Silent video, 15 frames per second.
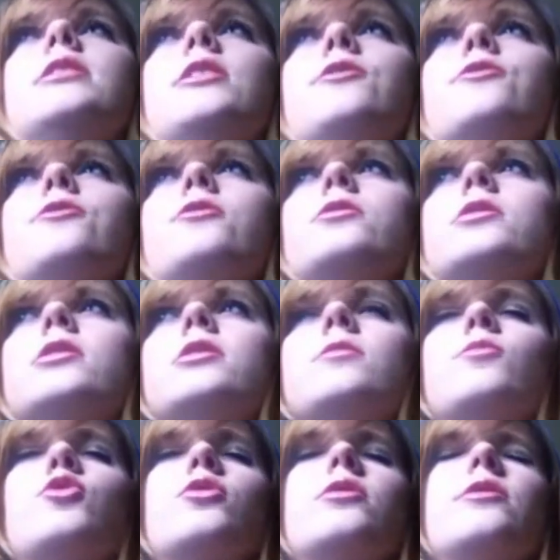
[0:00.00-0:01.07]
girls, it's
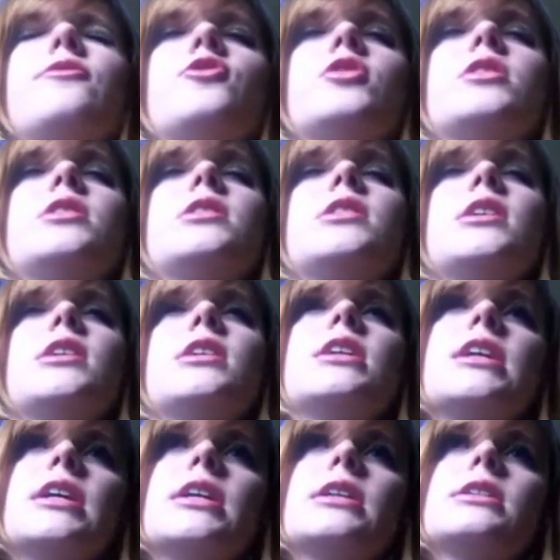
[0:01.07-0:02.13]
more of just seeing
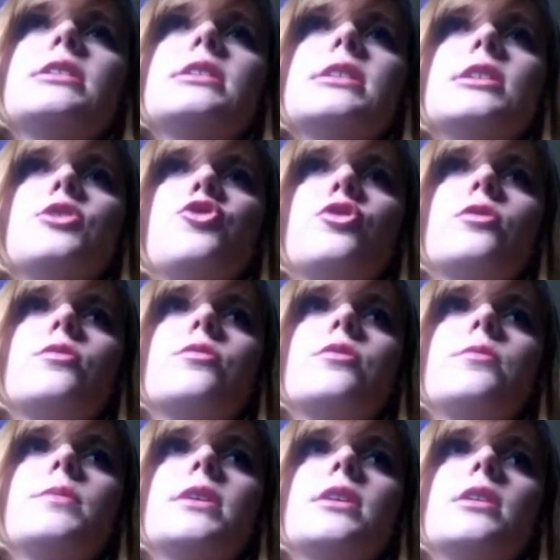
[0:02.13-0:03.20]
kids in
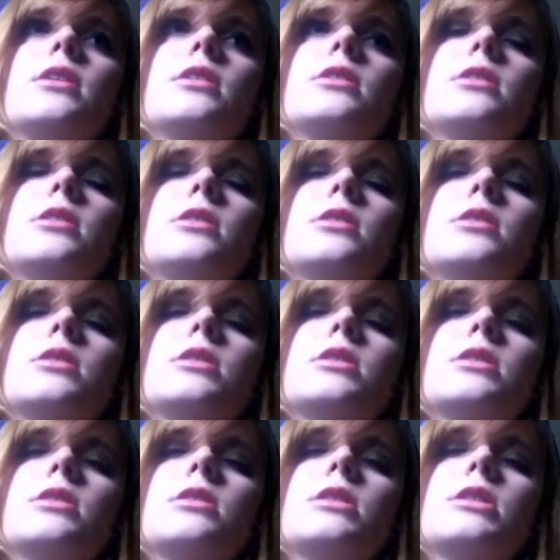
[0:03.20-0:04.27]
general because
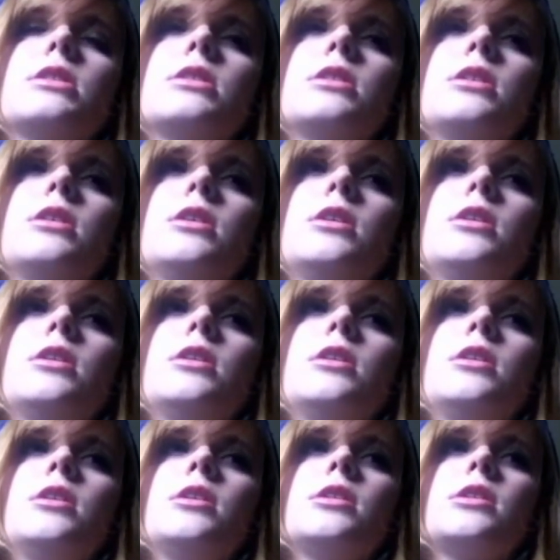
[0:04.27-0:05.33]
there's
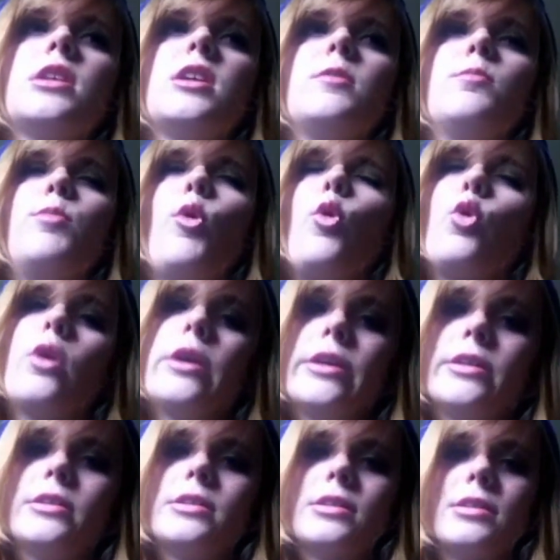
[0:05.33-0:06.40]
seeing
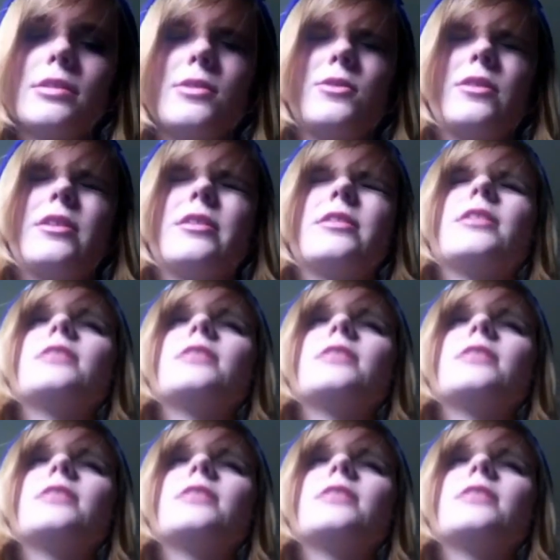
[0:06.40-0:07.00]
boys. Oh god, that